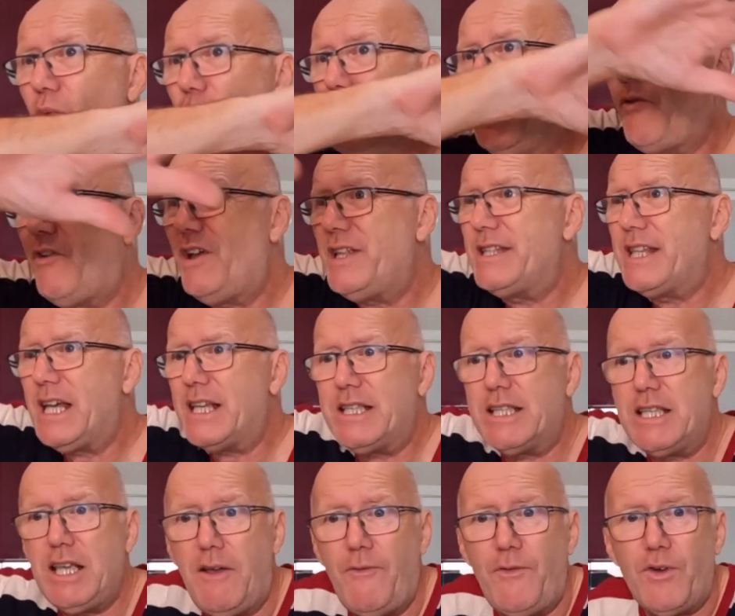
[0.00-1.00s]
with
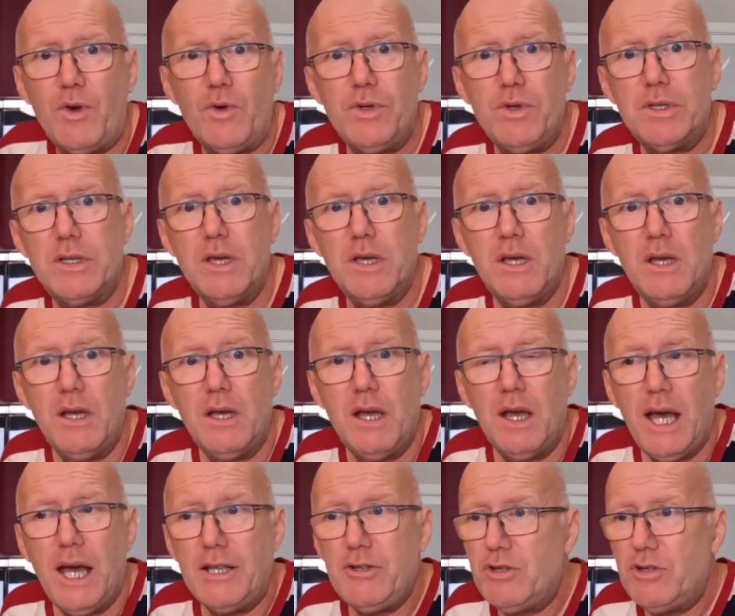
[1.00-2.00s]
fantastic views
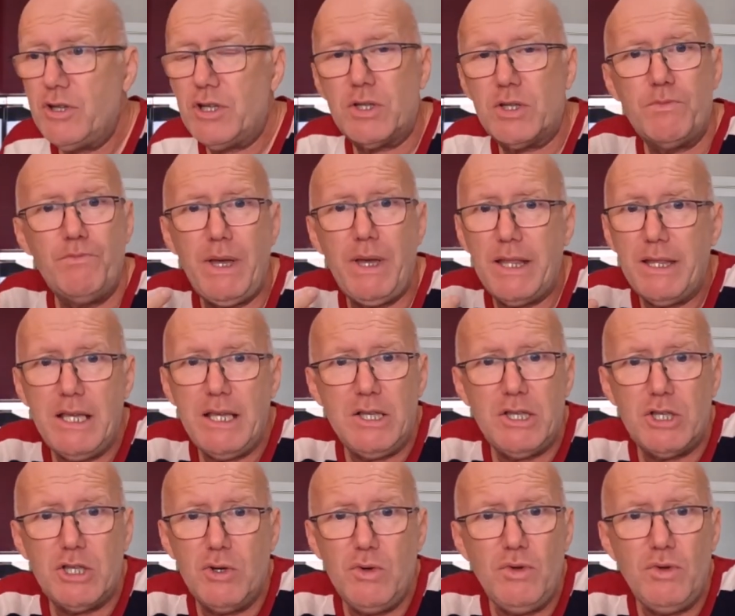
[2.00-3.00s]
and just met
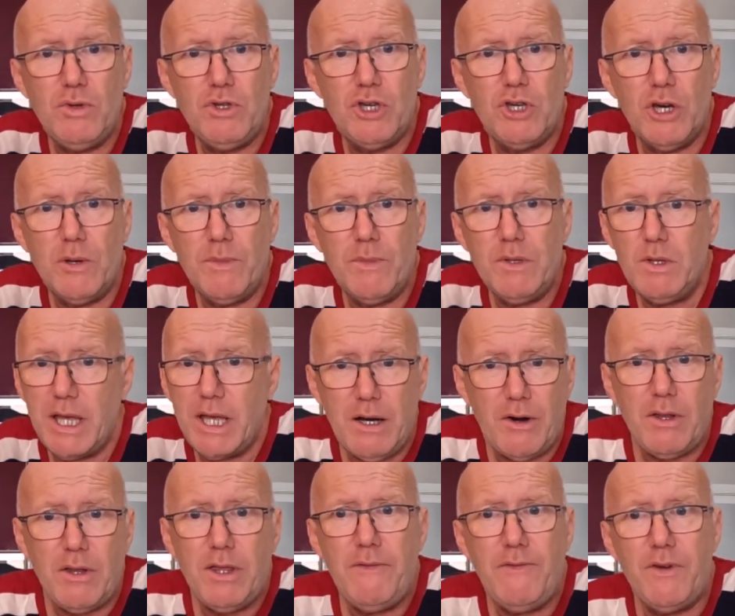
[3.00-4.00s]
these two German,
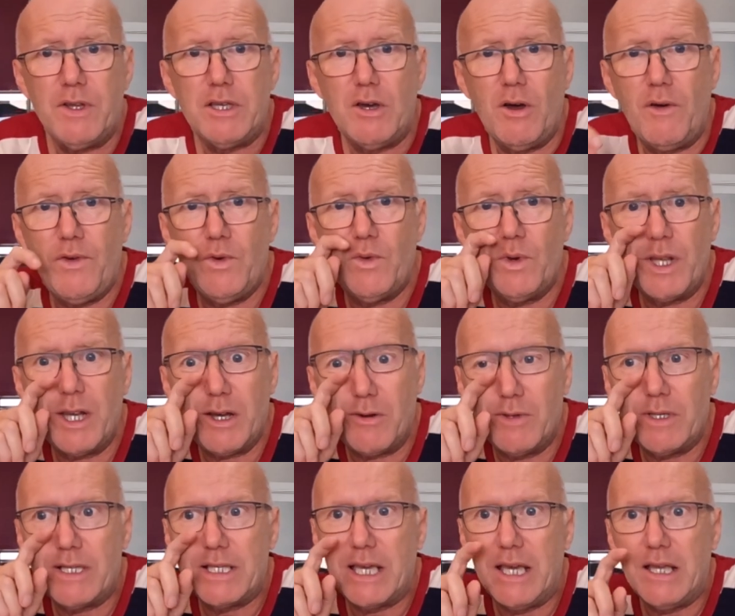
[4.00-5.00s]
they're on the video if you want to go
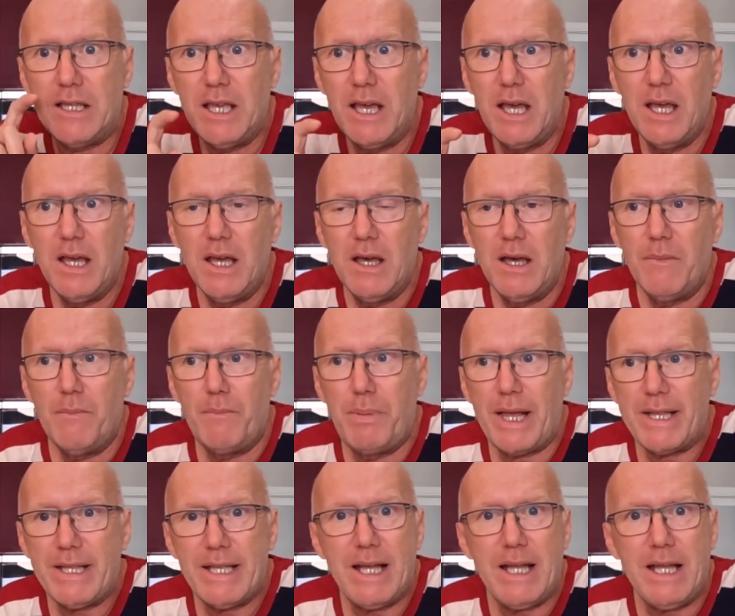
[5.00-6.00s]
and see it.
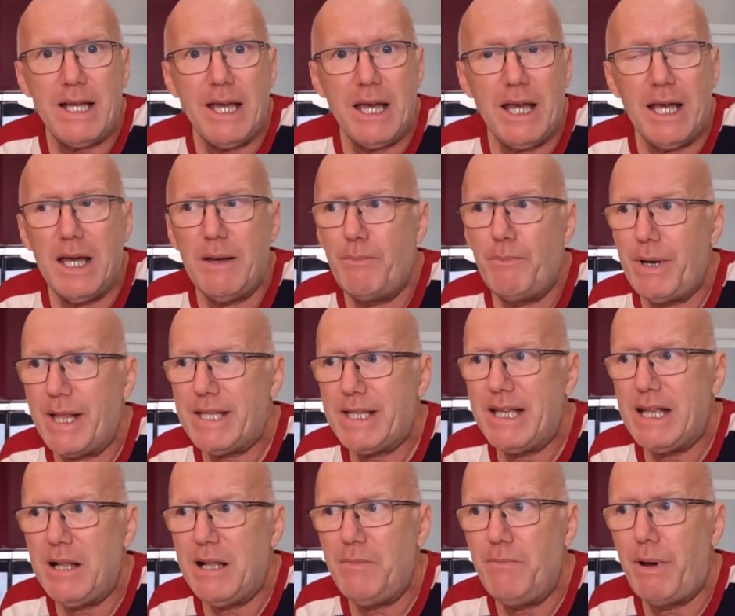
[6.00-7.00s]
Blatter
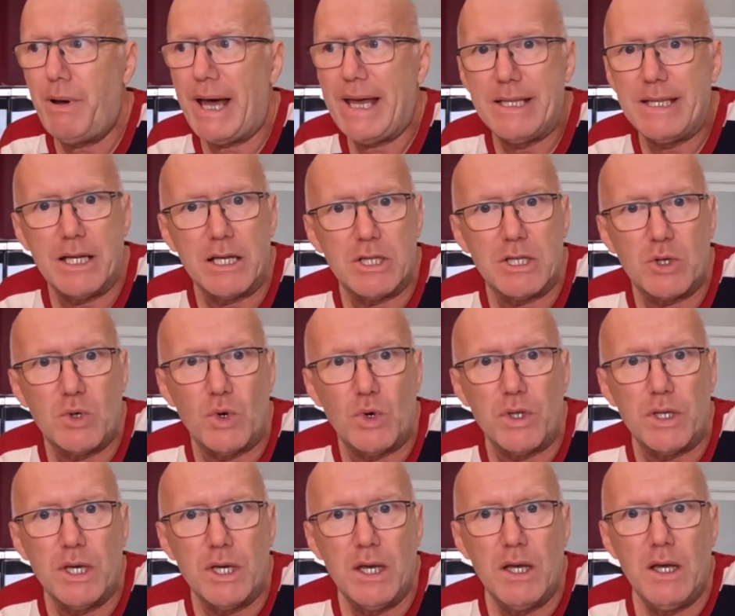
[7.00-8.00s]
it's
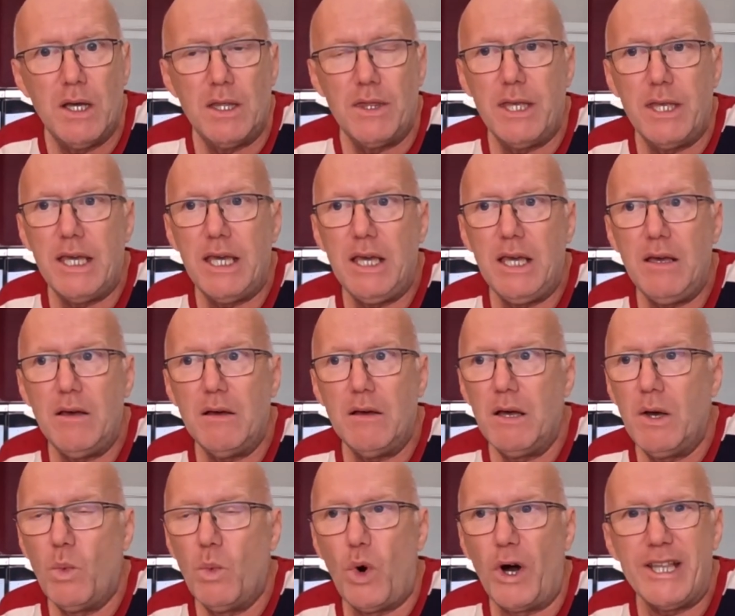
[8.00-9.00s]
called, the
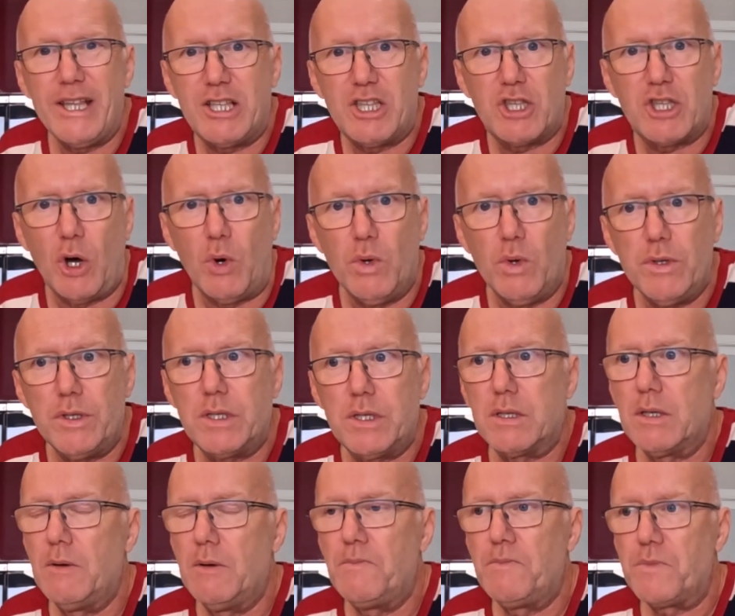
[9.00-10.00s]
white
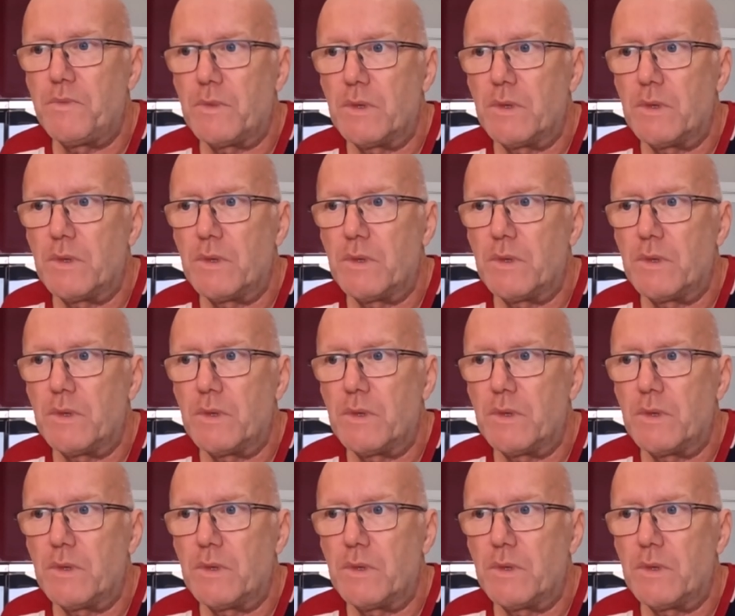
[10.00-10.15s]
stones.